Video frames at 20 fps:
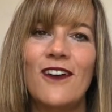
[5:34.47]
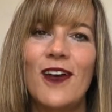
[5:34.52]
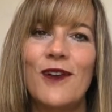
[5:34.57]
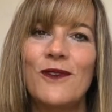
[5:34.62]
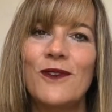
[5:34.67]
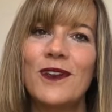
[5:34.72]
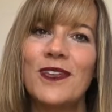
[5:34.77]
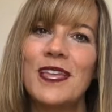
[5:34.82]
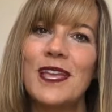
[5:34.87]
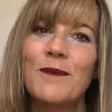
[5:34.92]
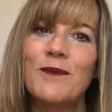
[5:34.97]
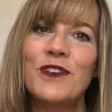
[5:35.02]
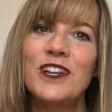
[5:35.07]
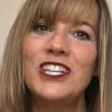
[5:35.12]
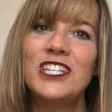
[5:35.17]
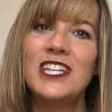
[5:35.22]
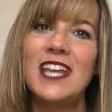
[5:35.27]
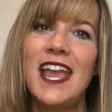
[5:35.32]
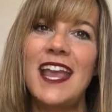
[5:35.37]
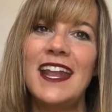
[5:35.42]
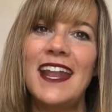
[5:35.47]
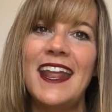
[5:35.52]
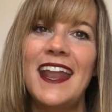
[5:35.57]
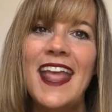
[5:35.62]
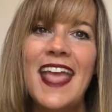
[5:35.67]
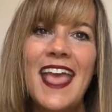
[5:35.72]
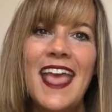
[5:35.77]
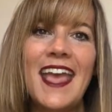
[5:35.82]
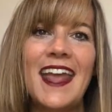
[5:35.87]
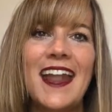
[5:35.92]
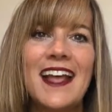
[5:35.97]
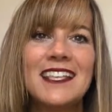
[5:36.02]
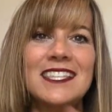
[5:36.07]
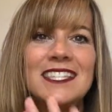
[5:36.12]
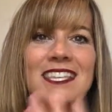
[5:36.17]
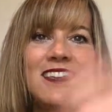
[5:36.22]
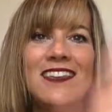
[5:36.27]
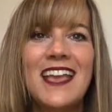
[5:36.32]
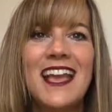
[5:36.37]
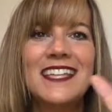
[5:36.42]
I really appreciate it, and I'll
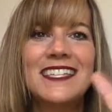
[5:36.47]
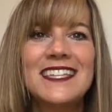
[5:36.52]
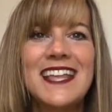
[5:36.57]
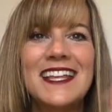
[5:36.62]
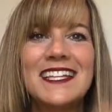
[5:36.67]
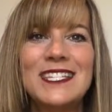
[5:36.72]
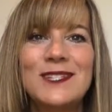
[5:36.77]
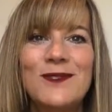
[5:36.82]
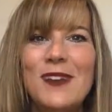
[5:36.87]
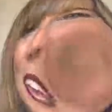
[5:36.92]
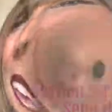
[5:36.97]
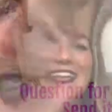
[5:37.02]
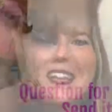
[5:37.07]
see you guys next week.